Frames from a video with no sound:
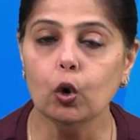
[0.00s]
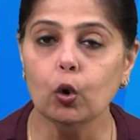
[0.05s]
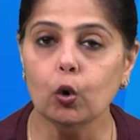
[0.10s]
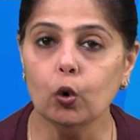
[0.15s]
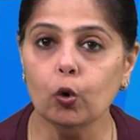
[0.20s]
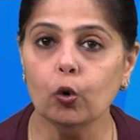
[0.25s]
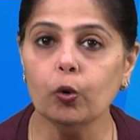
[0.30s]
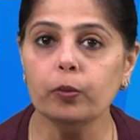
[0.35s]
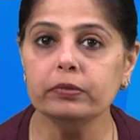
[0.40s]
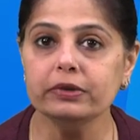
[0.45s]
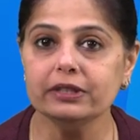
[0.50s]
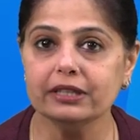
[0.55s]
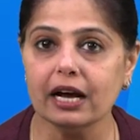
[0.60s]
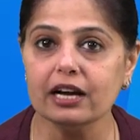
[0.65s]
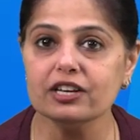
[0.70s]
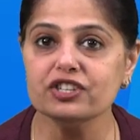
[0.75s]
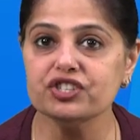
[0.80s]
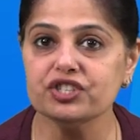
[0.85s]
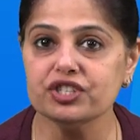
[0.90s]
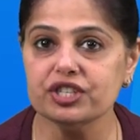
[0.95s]
Whom
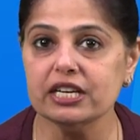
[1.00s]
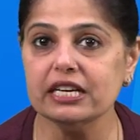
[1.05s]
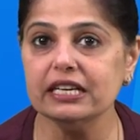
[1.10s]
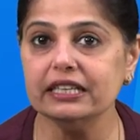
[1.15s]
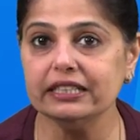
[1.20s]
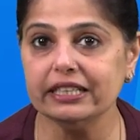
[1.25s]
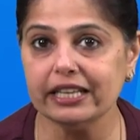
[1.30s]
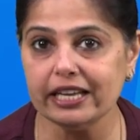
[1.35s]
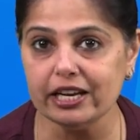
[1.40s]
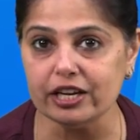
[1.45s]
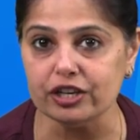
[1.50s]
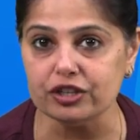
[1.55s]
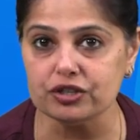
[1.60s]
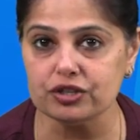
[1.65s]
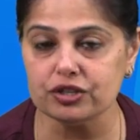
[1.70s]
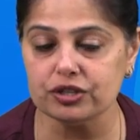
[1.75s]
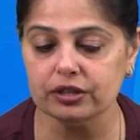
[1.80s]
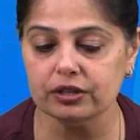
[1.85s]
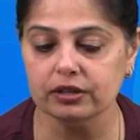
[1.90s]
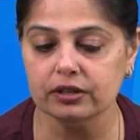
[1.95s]
does she
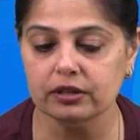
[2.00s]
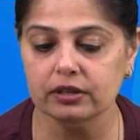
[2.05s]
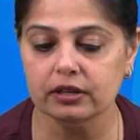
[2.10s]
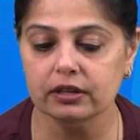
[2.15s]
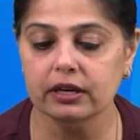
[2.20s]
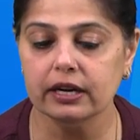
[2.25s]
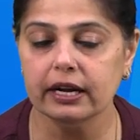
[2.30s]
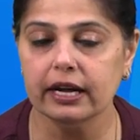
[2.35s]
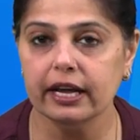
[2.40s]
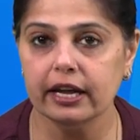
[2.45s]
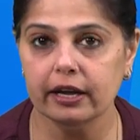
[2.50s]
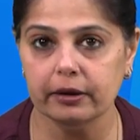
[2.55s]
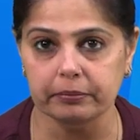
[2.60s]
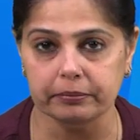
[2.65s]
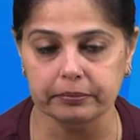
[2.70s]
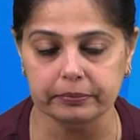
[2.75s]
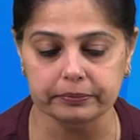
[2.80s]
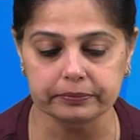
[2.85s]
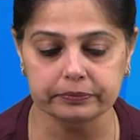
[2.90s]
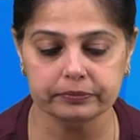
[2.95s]
teach?
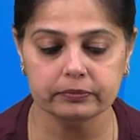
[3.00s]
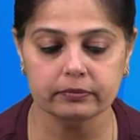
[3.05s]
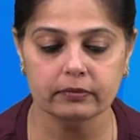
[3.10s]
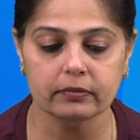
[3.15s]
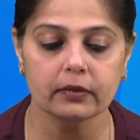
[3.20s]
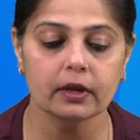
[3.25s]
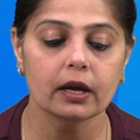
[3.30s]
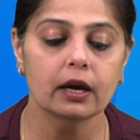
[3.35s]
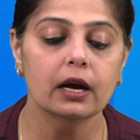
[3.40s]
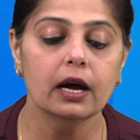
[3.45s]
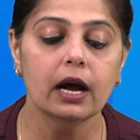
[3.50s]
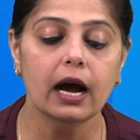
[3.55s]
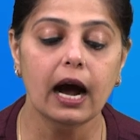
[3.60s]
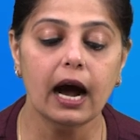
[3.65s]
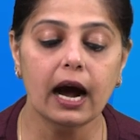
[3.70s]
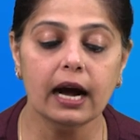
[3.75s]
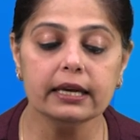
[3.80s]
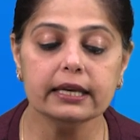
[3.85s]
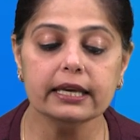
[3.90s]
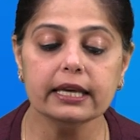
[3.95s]
Him.
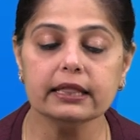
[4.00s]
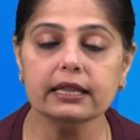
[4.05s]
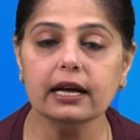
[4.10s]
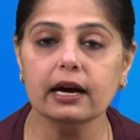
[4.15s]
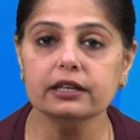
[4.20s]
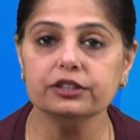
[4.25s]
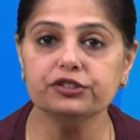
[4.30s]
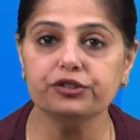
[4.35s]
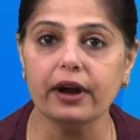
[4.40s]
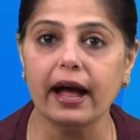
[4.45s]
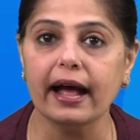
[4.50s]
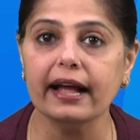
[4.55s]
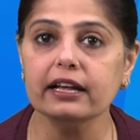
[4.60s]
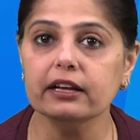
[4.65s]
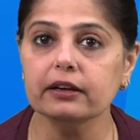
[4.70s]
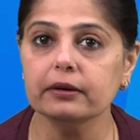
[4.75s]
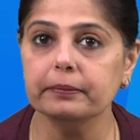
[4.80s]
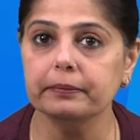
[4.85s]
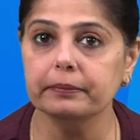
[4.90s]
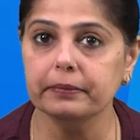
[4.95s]
Ankita
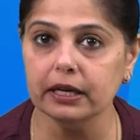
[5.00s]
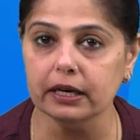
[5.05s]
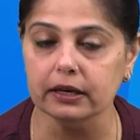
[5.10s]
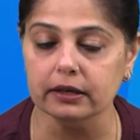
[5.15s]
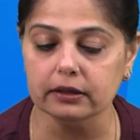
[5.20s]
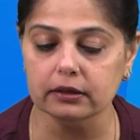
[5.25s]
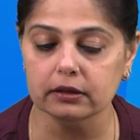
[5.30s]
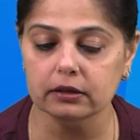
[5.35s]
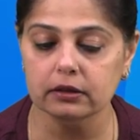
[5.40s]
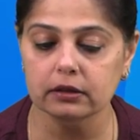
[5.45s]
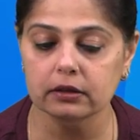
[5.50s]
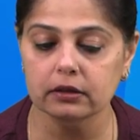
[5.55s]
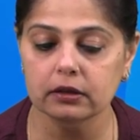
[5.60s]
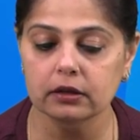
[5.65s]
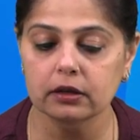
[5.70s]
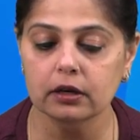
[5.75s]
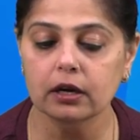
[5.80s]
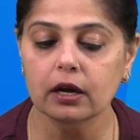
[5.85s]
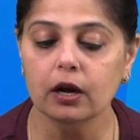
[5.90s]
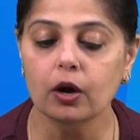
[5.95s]
drank milk.
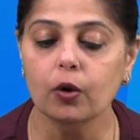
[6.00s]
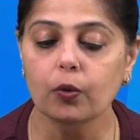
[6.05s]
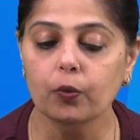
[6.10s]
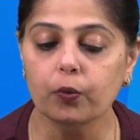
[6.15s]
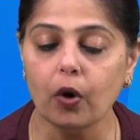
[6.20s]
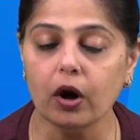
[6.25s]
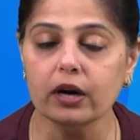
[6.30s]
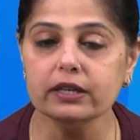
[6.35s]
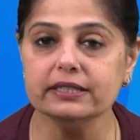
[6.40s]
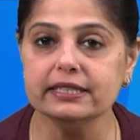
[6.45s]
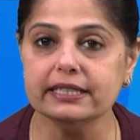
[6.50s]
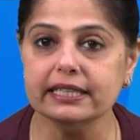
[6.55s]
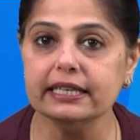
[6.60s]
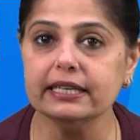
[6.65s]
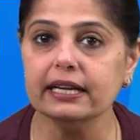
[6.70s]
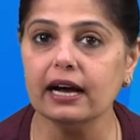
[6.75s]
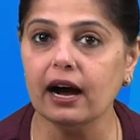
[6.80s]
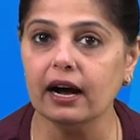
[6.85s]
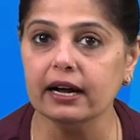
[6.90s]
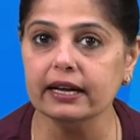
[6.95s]
What
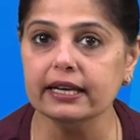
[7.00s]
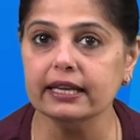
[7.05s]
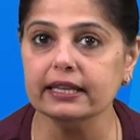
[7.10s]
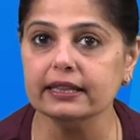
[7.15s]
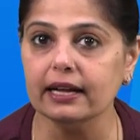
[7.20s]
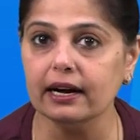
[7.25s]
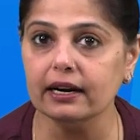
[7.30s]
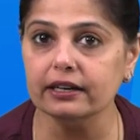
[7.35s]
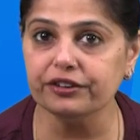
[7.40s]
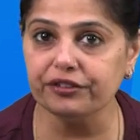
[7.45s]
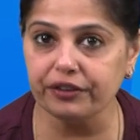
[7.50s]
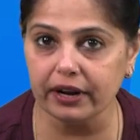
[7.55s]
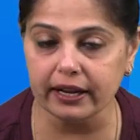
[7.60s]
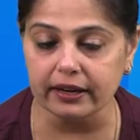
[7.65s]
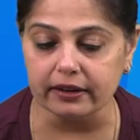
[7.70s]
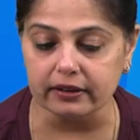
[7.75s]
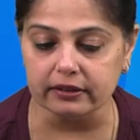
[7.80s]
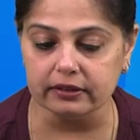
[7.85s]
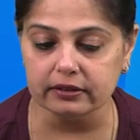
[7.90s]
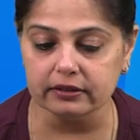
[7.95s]
did Ankita
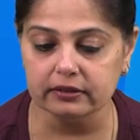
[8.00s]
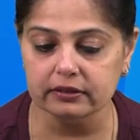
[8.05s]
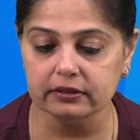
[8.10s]
drink?